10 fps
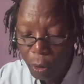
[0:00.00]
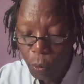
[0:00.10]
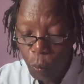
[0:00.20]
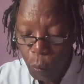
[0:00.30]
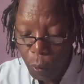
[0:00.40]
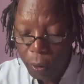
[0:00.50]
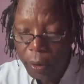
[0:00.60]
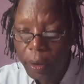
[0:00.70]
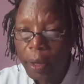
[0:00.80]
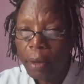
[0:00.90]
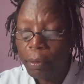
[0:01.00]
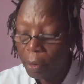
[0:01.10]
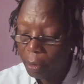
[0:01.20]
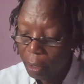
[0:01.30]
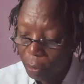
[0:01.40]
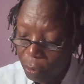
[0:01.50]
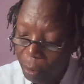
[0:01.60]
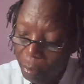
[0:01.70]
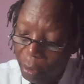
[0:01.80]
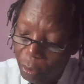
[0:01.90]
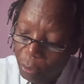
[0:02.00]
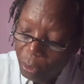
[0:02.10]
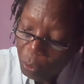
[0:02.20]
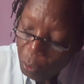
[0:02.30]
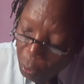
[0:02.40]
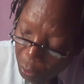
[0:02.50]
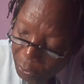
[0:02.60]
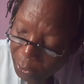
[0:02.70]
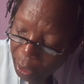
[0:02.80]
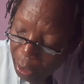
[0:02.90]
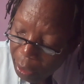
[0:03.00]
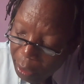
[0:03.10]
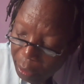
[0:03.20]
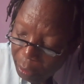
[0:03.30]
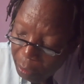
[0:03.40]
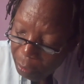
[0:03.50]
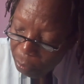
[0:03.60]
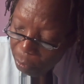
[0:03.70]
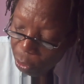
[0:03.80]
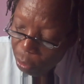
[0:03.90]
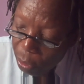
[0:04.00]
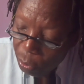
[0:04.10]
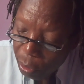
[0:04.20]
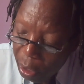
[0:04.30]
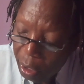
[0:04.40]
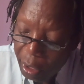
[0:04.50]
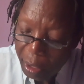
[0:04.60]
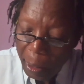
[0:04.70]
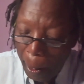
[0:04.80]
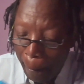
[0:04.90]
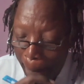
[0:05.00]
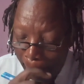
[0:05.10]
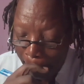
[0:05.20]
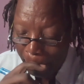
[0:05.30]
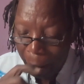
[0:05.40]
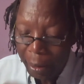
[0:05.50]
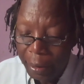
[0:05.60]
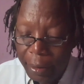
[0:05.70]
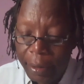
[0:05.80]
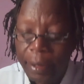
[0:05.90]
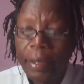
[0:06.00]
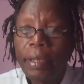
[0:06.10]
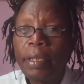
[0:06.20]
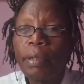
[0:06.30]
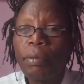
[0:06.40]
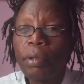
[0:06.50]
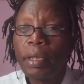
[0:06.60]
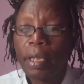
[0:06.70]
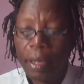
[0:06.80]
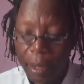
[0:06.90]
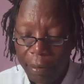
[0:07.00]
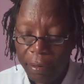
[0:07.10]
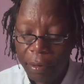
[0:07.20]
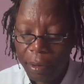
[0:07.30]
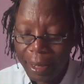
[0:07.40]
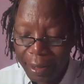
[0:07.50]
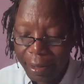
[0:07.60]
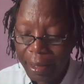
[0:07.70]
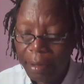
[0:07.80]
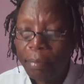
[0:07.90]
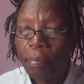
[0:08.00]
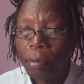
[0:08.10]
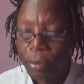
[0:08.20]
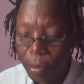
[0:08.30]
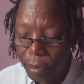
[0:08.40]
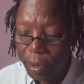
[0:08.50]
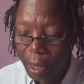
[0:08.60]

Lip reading: gluons. We're gonna know about what gluons are. Don't worry. And what W and Z bosons